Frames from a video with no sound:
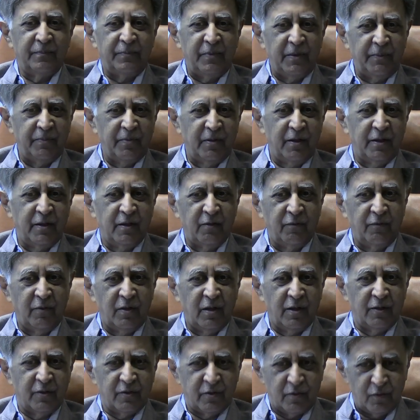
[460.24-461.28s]
people in the
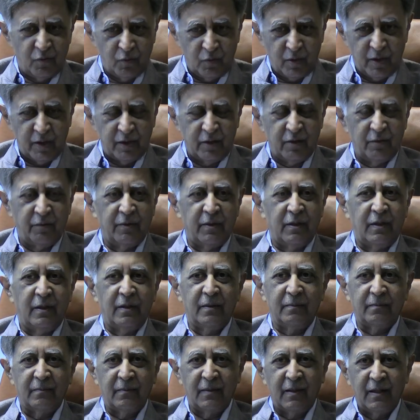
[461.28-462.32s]
village together with
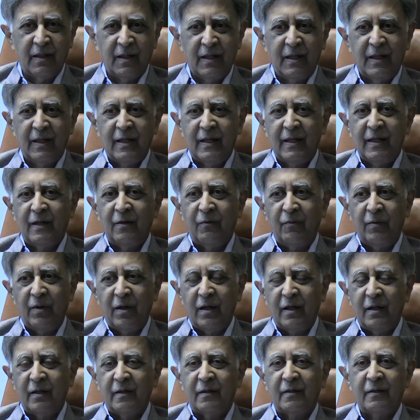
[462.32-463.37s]
them,
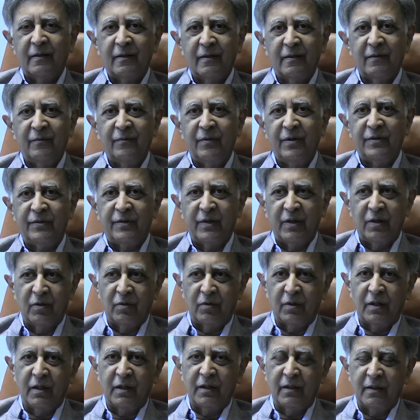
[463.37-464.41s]
where we say,
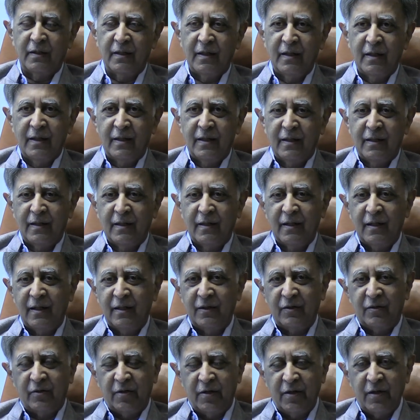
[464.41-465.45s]
okay,
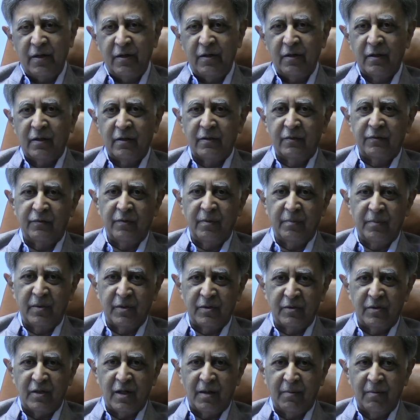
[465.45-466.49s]
in 3 years, we
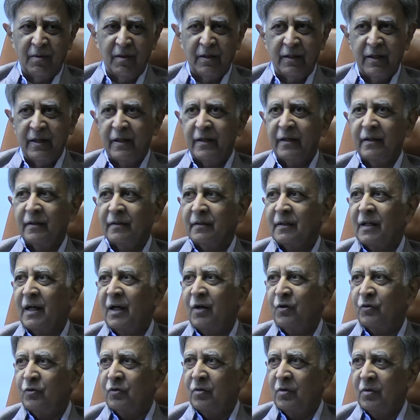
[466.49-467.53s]
must double their
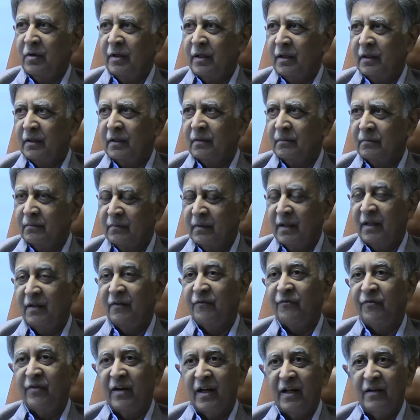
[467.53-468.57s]
household income.
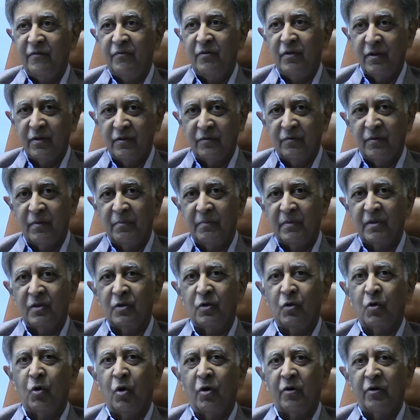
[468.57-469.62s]
In 5 years, we
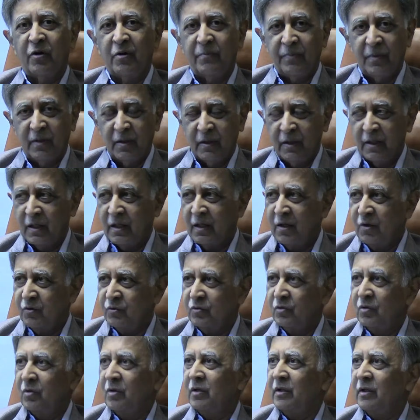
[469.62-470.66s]
must quadruple their
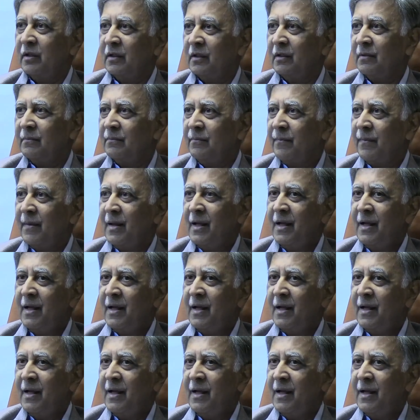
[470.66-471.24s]
household income.